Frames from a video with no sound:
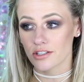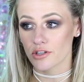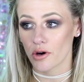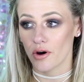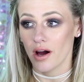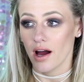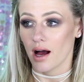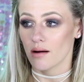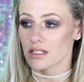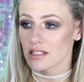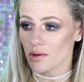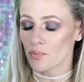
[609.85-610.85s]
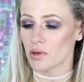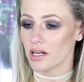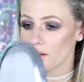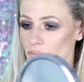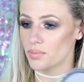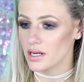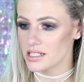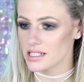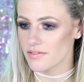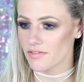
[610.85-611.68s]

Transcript: So I'm still pretty impressed.